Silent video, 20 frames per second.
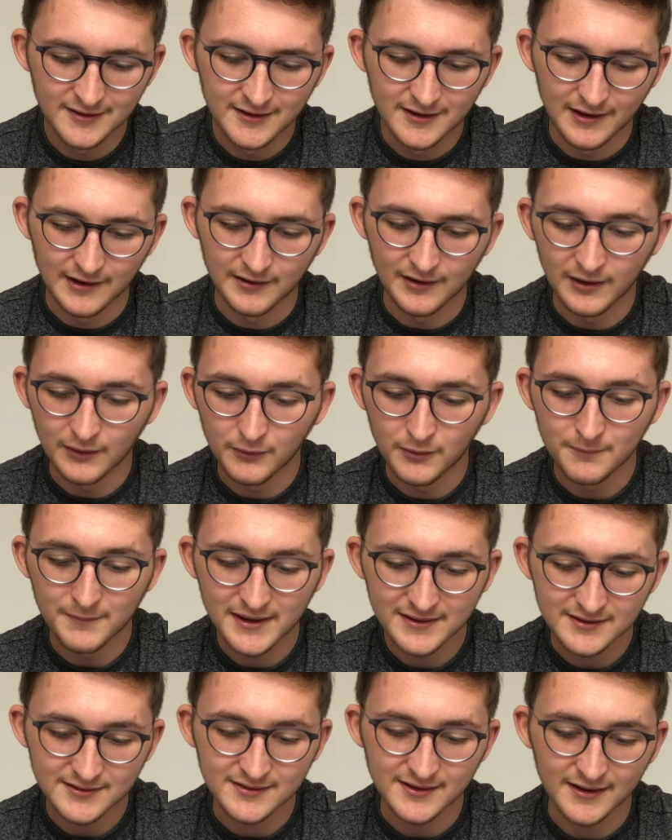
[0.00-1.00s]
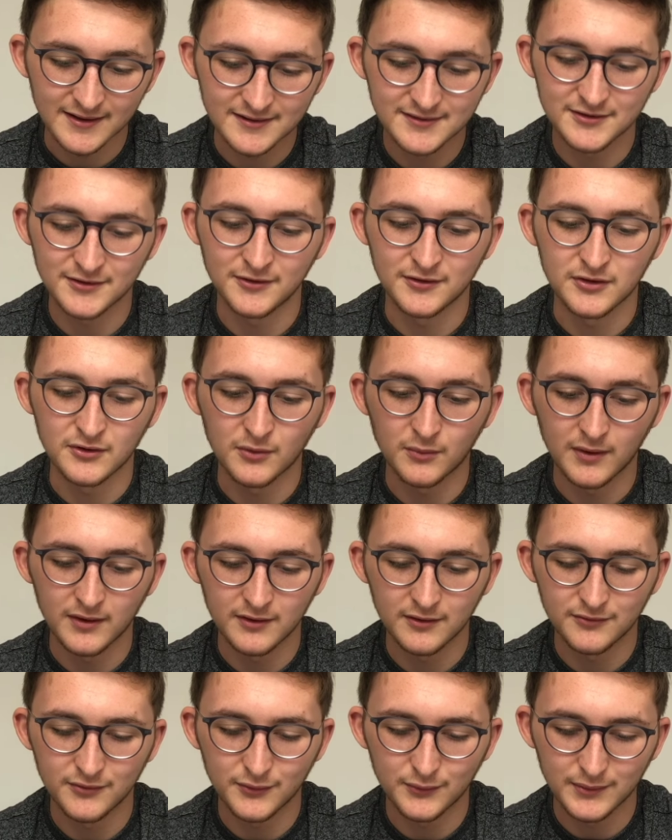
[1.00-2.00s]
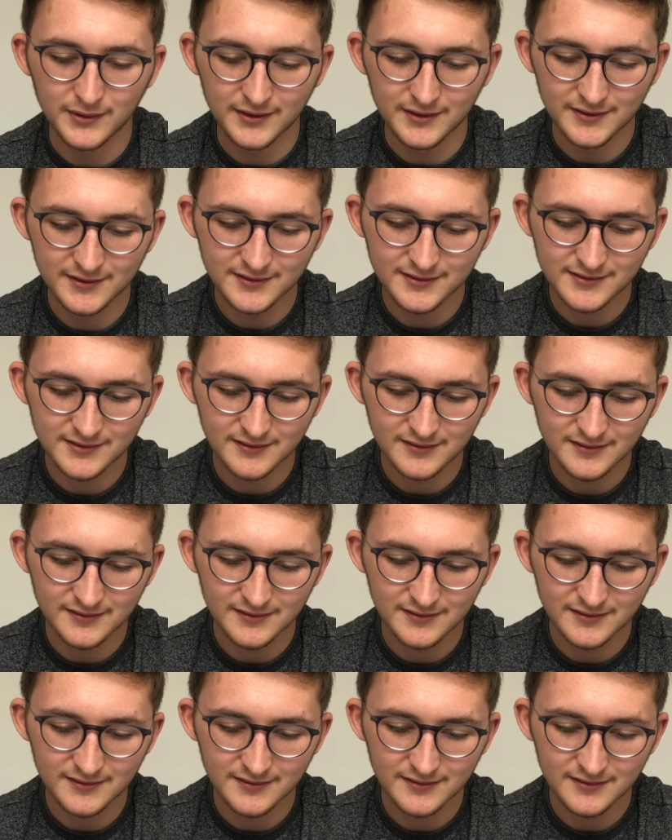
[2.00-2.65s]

and I will meditate on your wonderful works.